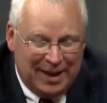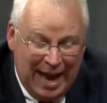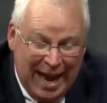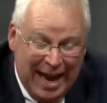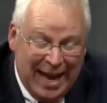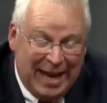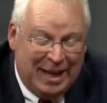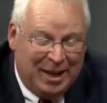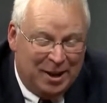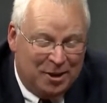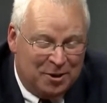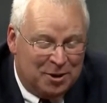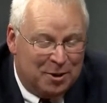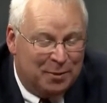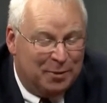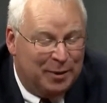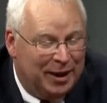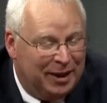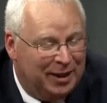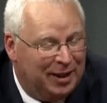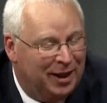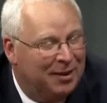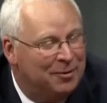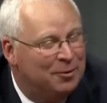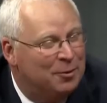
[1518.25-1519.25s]
8 years of
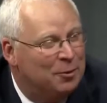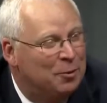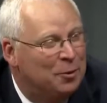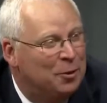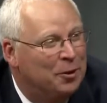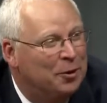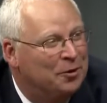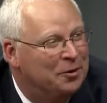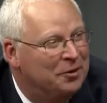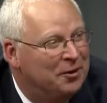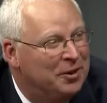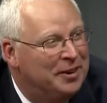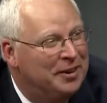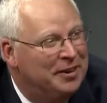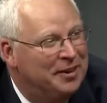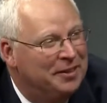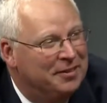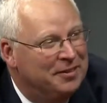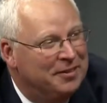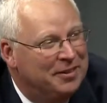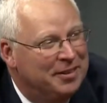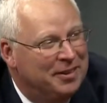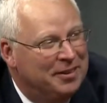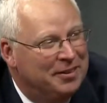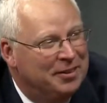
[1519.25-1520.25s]
my life, the Royals didn't
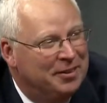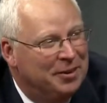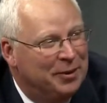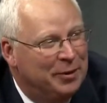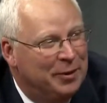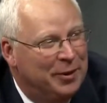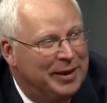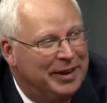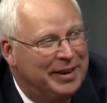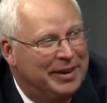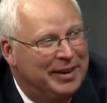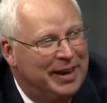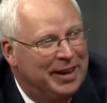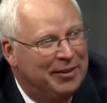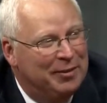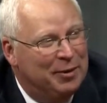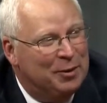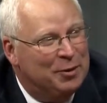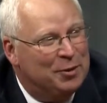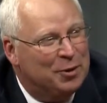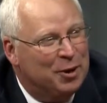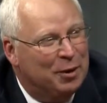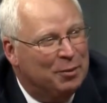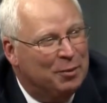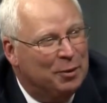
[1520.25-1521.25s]
exist, so I didn't
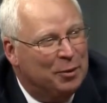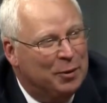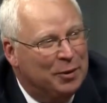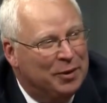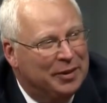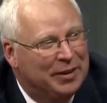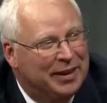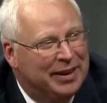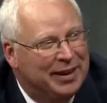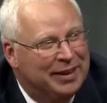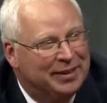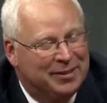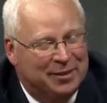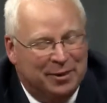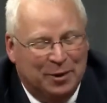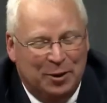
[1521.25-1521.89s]
have trouble with that.